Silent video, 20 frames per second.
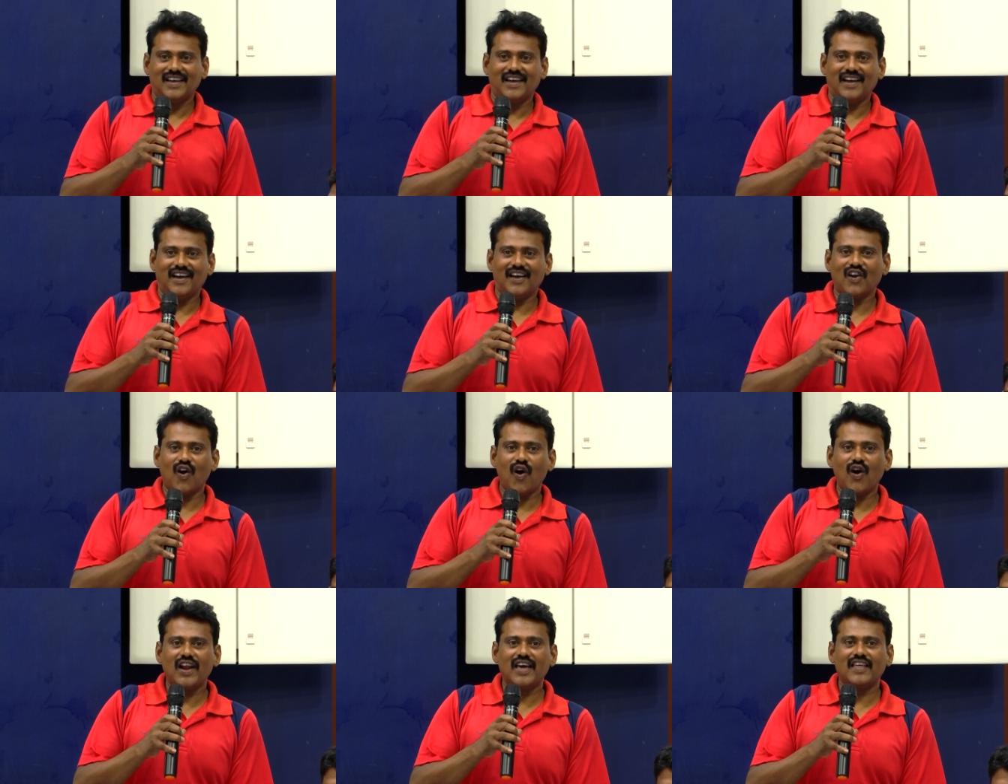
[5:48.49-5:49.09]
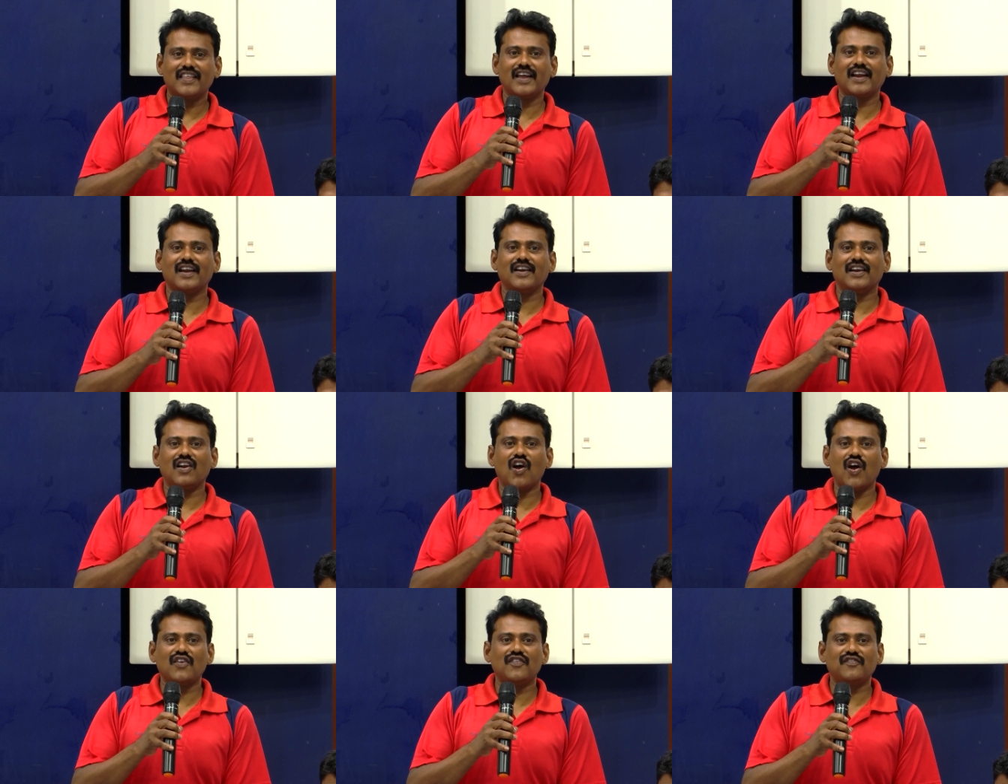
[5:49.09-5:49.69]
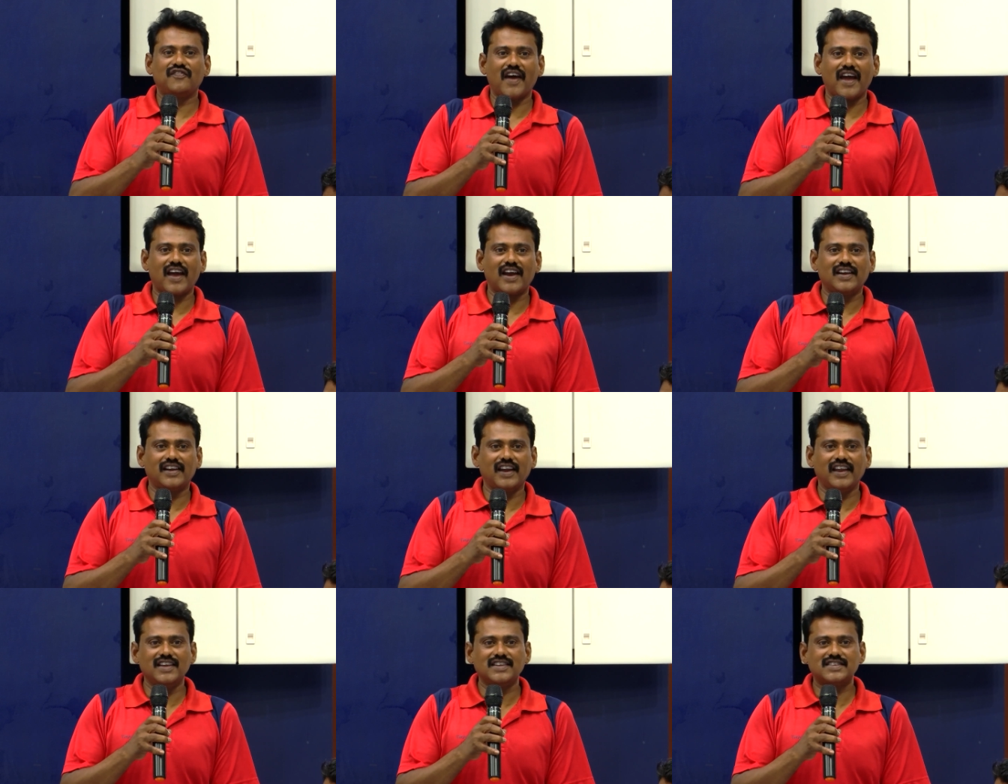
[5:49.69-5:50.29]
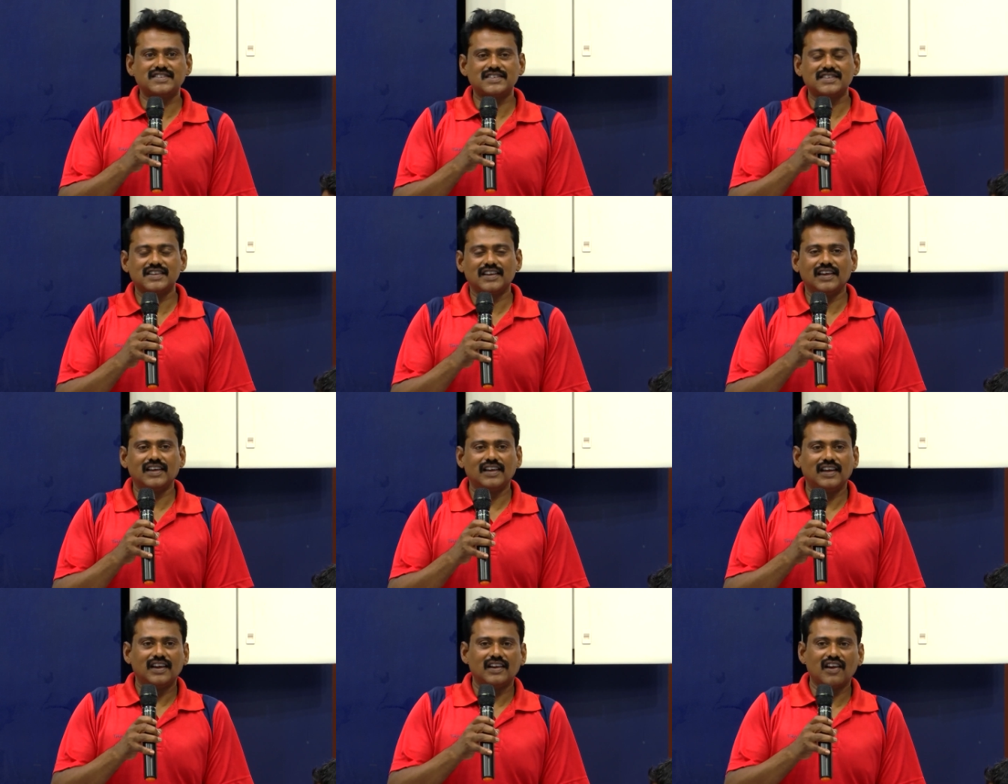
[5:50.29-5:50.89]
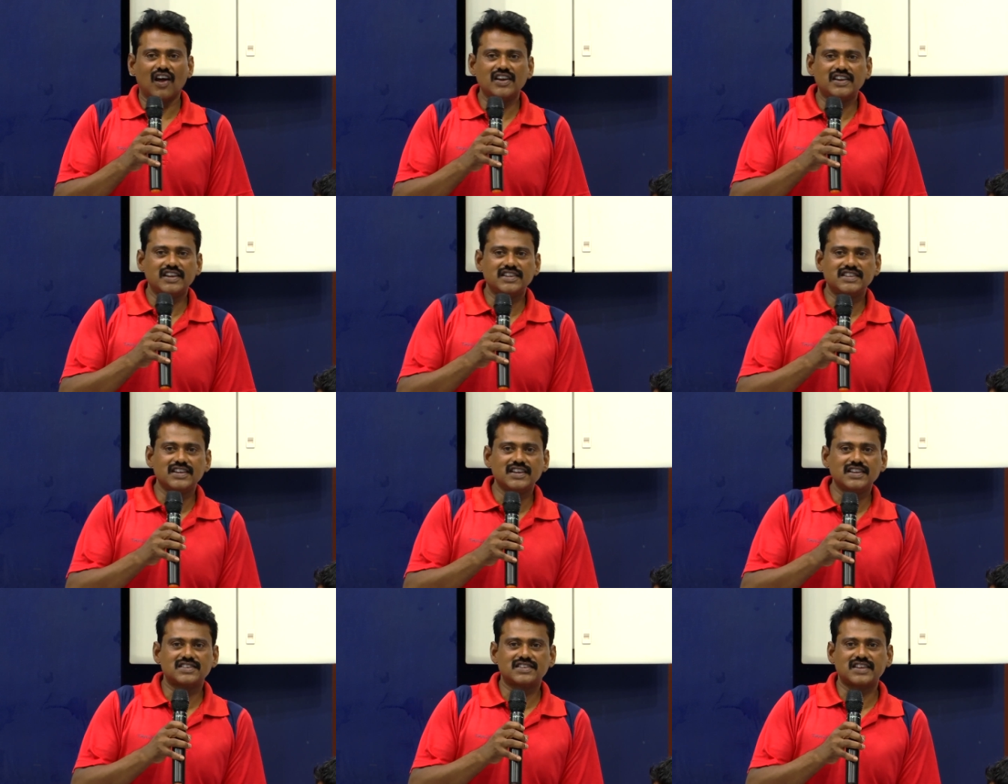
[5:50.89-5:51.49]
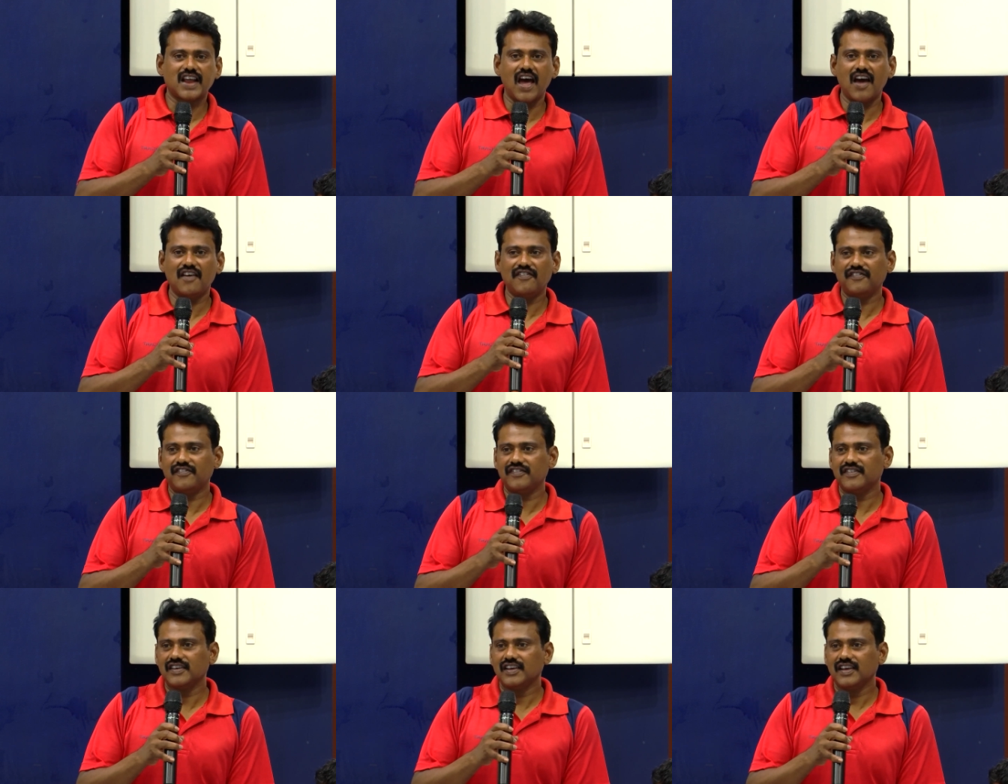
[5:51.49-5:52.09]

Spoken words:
and all other non-faculties, non-teaching staff.